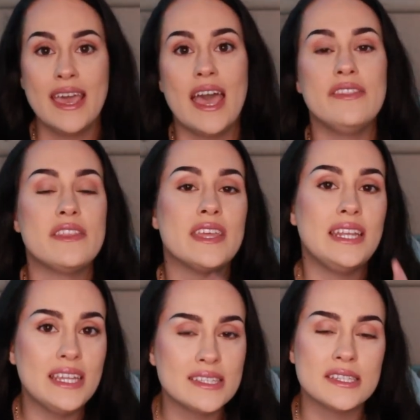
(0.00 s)
and that they
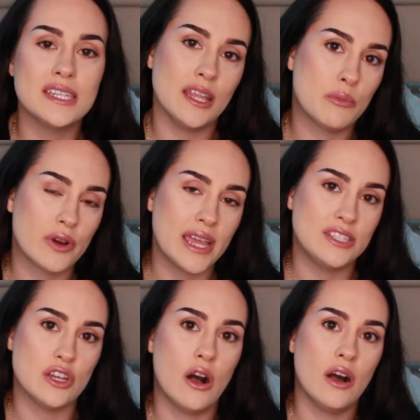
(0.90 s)
need to
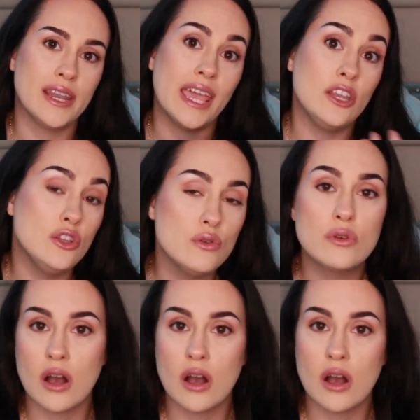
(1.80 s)
deliberate on a new